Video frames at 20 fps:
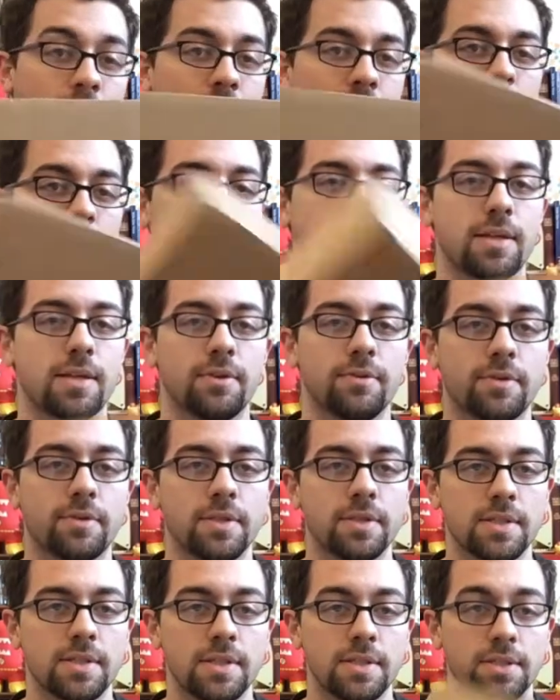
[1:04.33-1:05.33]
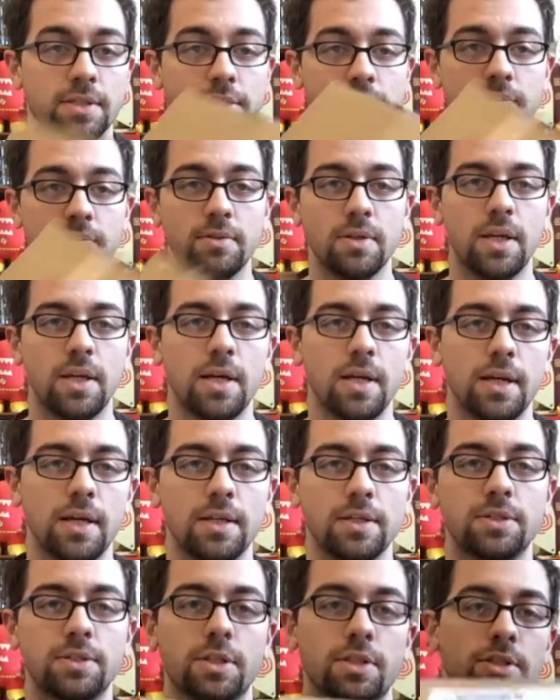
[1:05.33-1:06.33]
the box itself, because this is
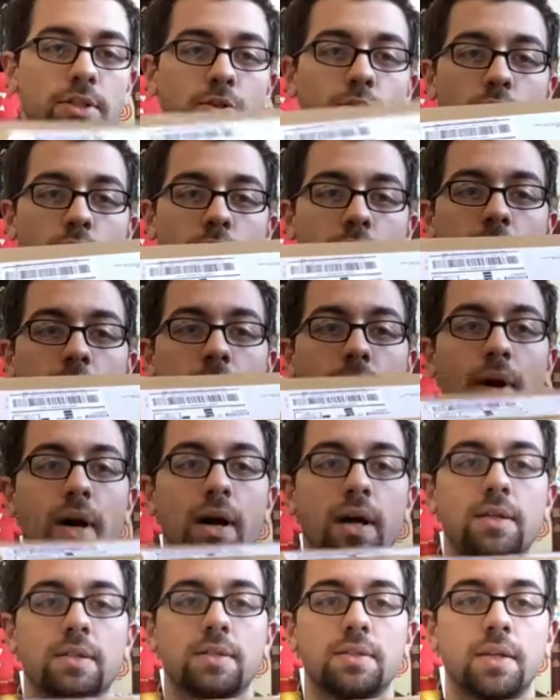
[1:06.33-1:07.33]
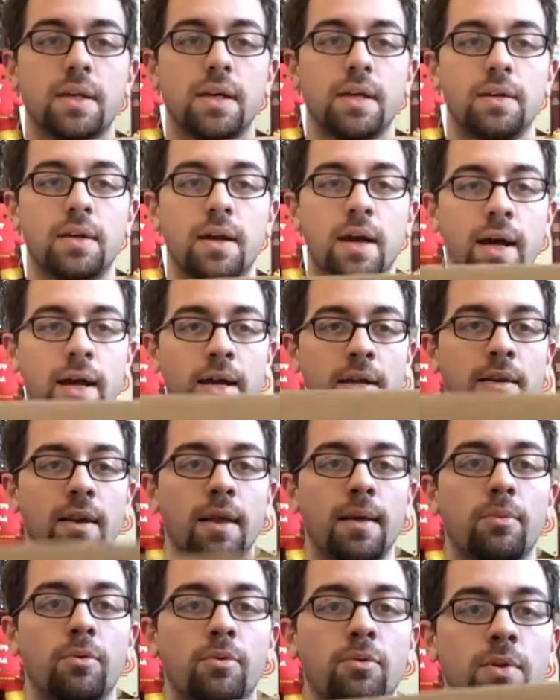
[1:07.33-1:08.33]
just an ordinary box that I
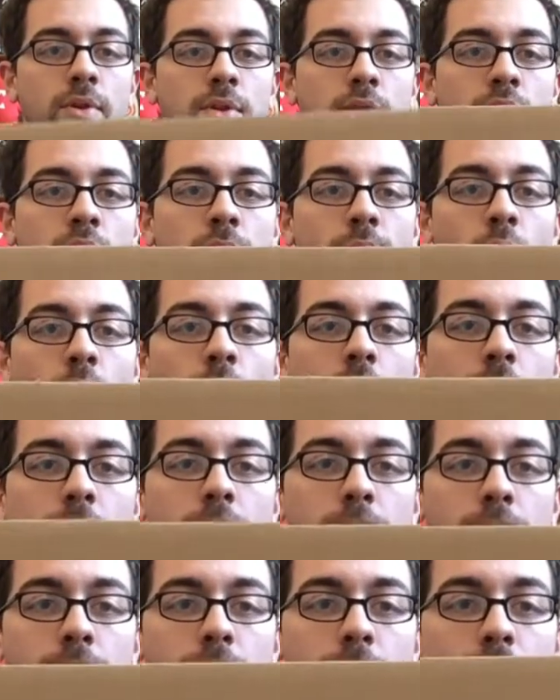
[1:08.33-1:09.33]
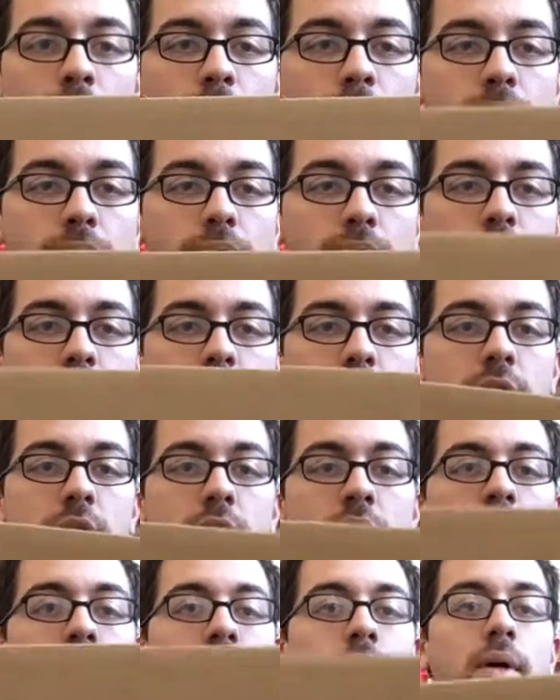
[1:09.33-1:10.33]
labeled with the number 1.
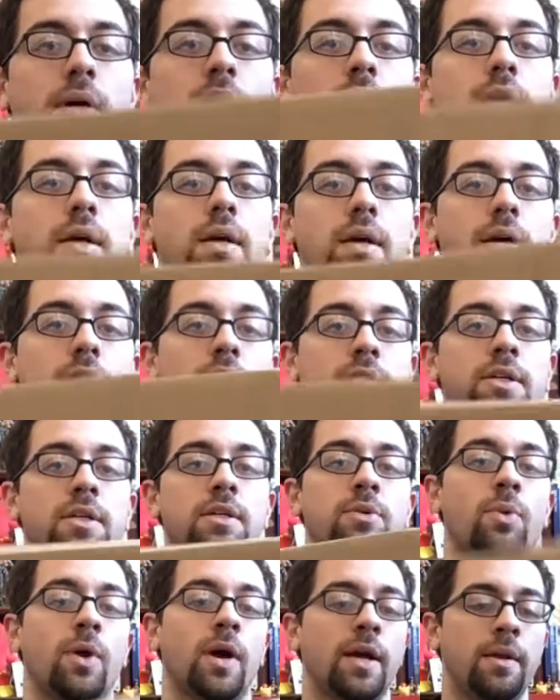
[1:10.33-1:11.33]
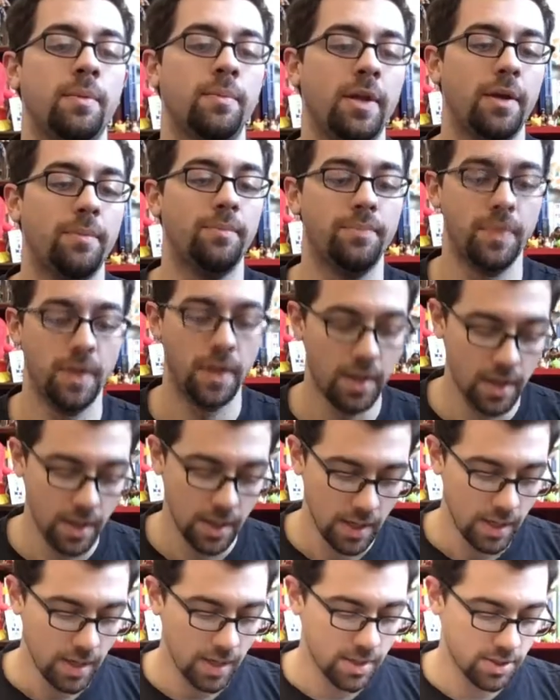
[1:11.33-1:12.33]
So I'll tell you why in a minute.
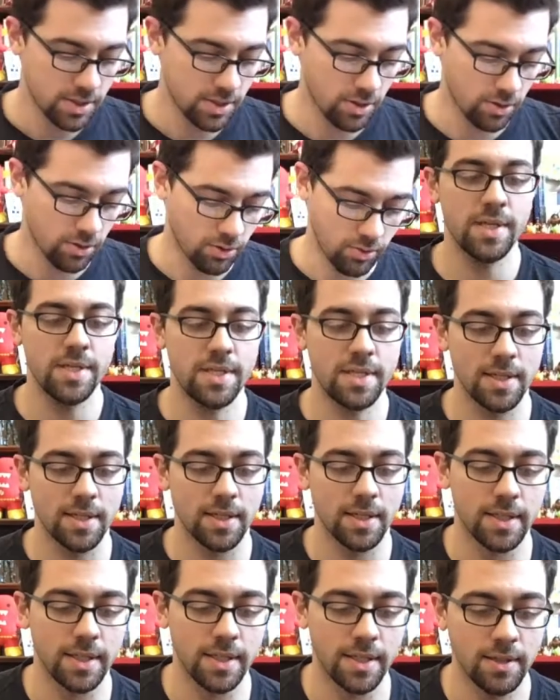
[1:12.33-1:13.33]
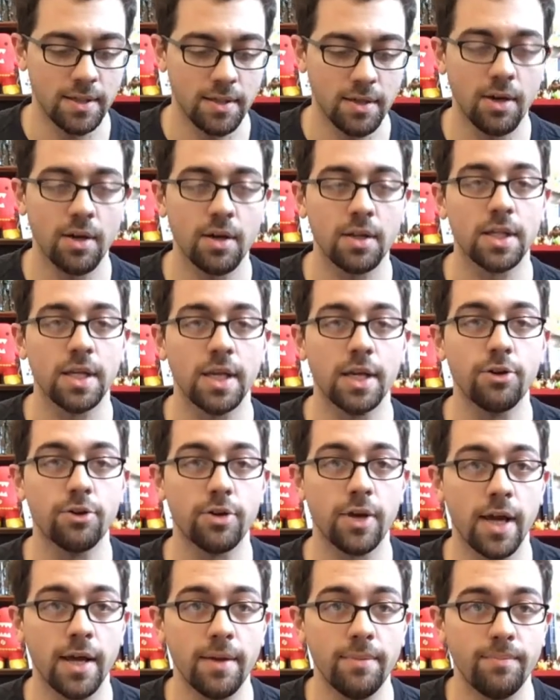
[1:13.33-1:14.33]
So recently on the
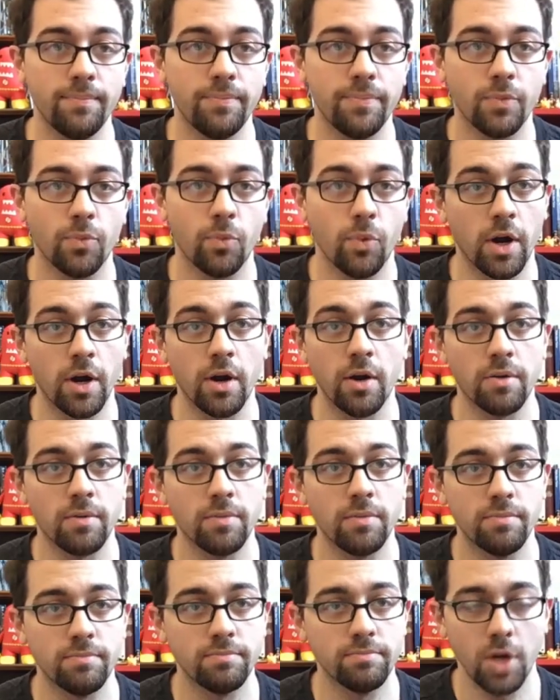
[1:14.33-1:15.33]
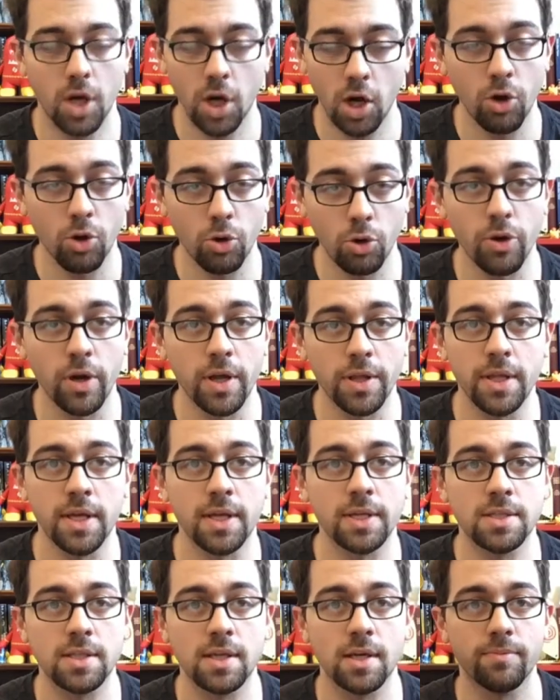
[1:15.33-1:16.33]
internet, where all great
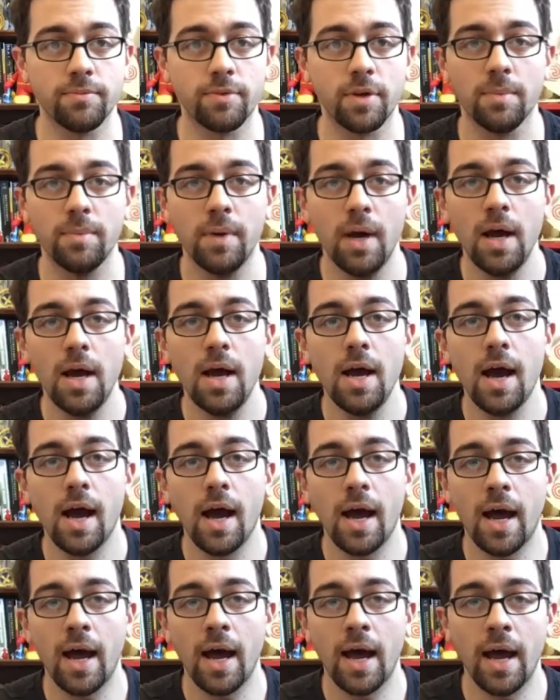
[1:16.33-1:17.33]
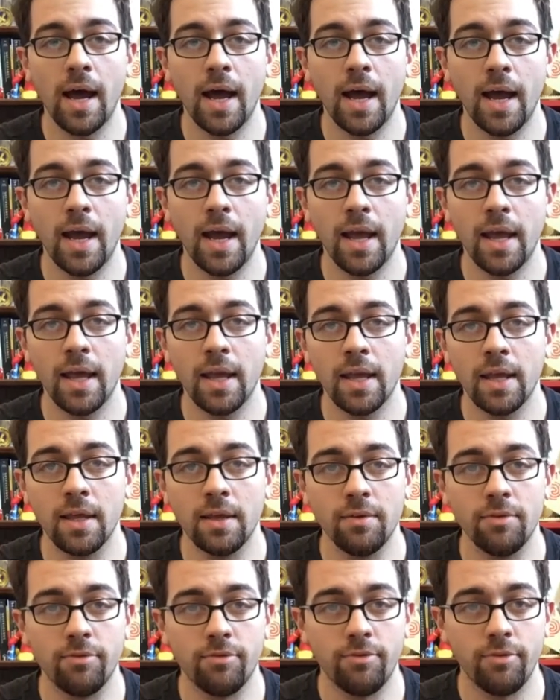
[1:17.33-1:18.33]
things come from,
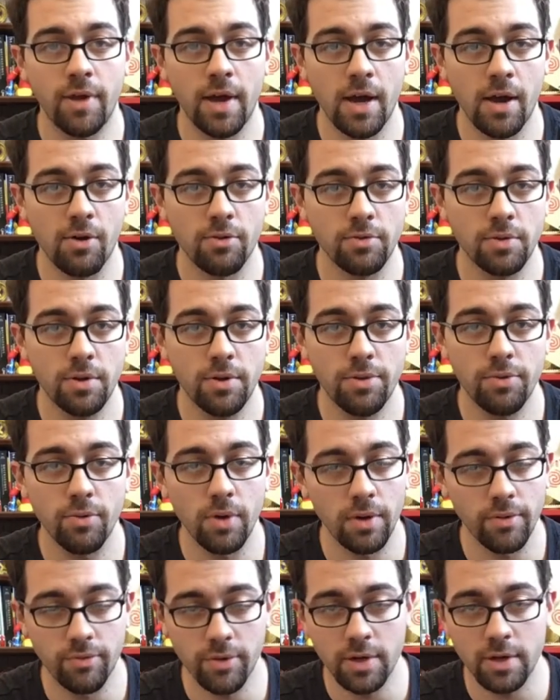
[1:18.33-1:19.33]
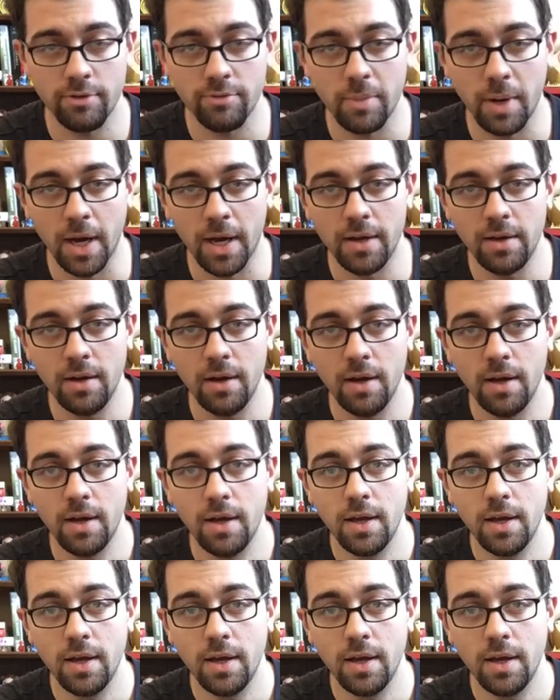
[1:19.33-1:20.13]
I found, through a friend of mine,